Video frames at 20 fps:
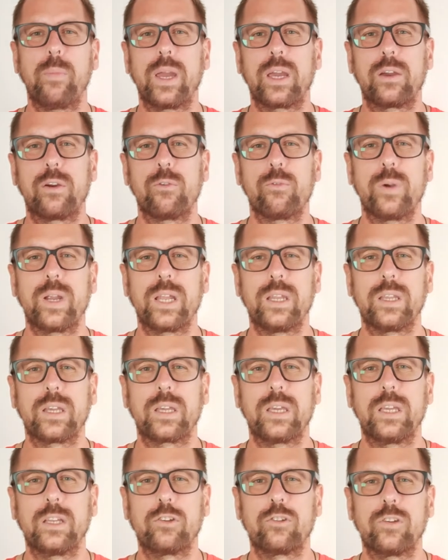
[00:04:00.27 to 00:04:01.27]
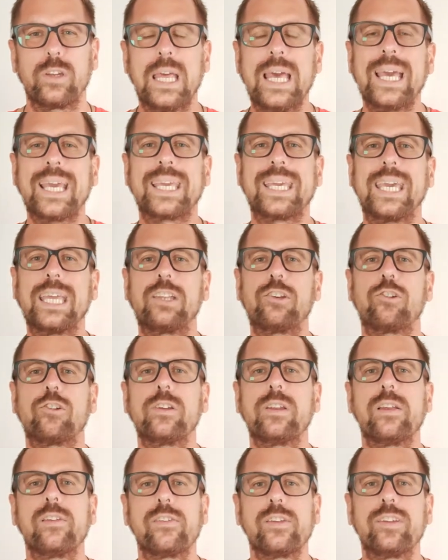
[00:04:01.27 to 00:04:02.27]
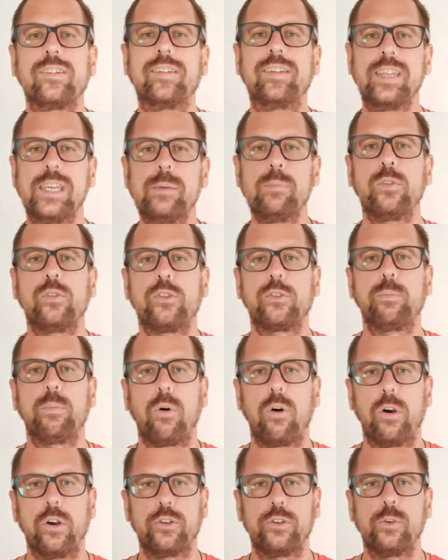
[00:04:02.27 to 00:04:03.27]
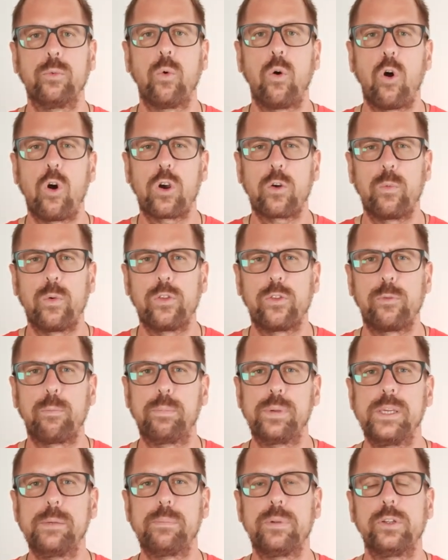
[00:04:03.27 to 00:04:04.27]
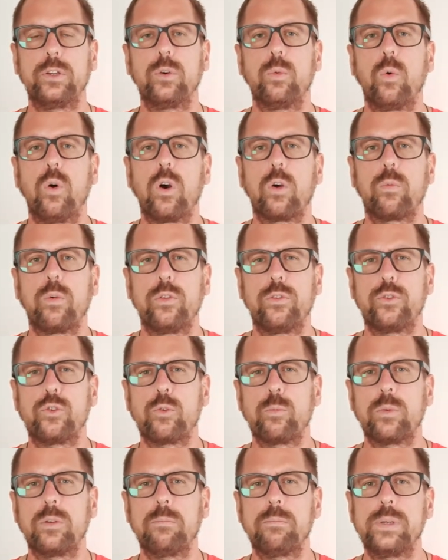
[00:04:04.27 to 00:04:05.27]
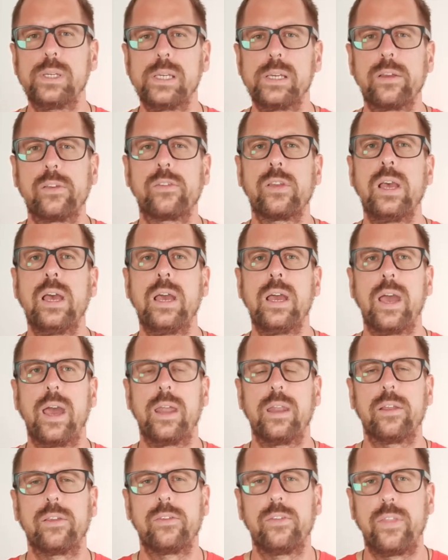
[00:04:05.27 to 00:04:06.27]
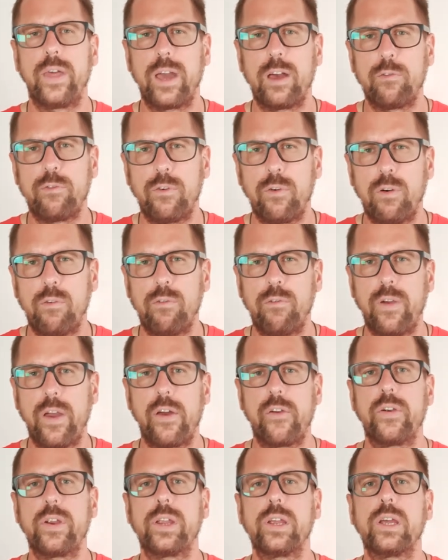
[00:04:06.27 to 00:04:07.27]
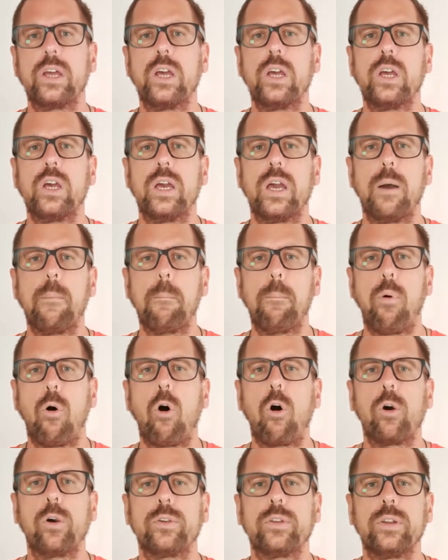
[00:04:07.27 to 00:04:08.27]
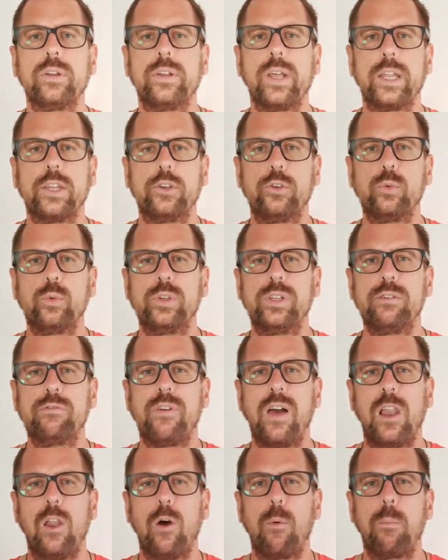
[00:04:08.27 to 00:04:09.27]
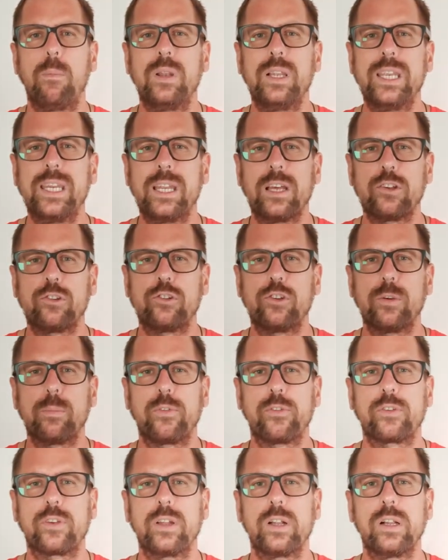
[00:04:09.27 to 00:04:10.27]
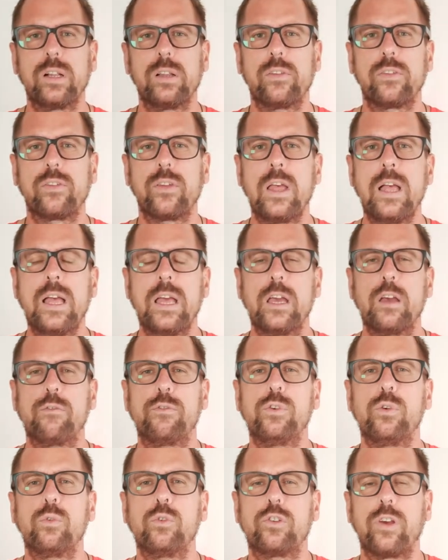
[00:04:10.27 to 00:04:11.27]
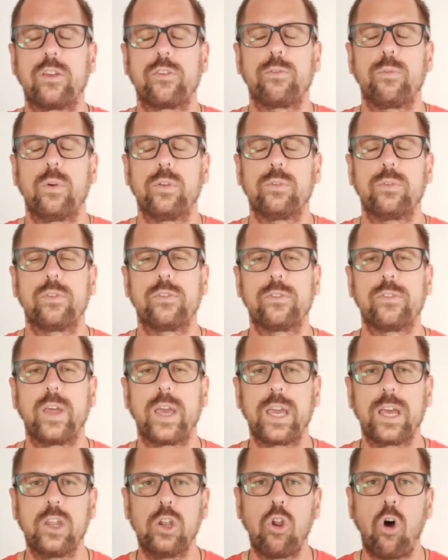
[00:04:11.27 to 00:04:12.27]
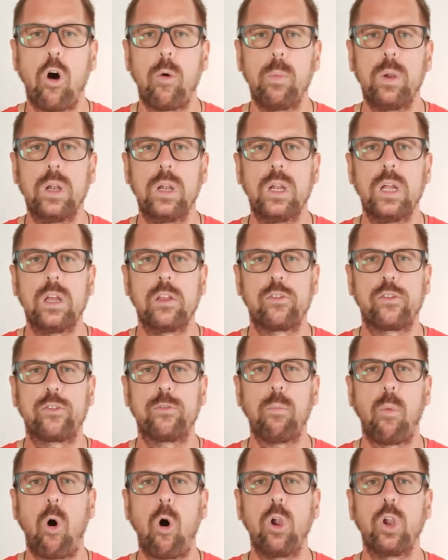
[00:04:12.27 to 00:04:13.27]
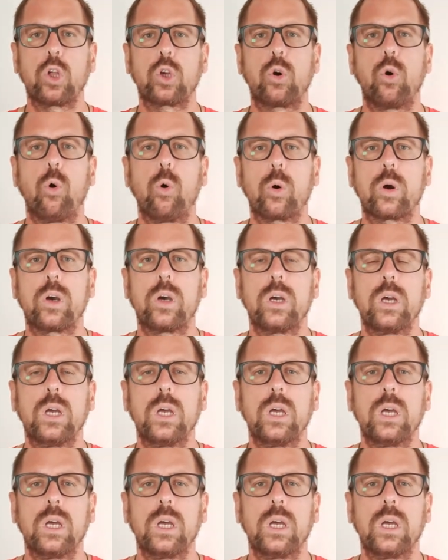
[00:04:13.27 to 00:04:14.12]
make a career in the kitchen. Kitchen is a team sport. You work with people, you work with human beings, and it's therefore very important that you develop leadership skills. If you just want to stay a normal small cook